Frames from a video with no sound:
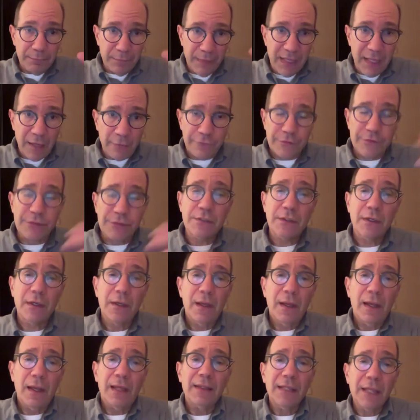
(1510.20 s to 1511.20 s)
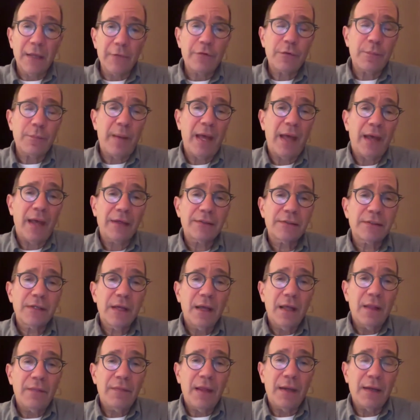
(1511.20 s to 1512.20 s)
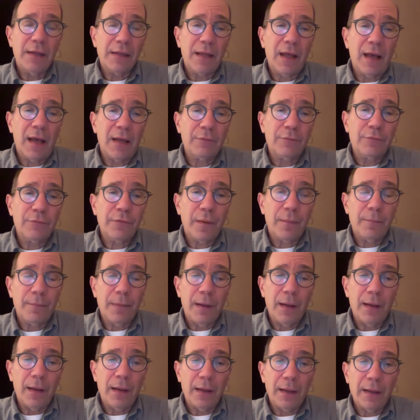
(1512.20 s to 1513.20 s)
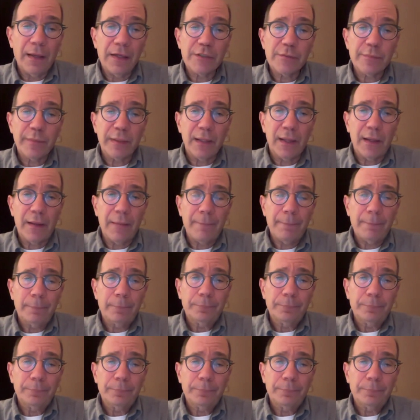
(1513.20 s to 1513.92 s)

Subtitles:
gifts and gift bags that it got from Hezbollah.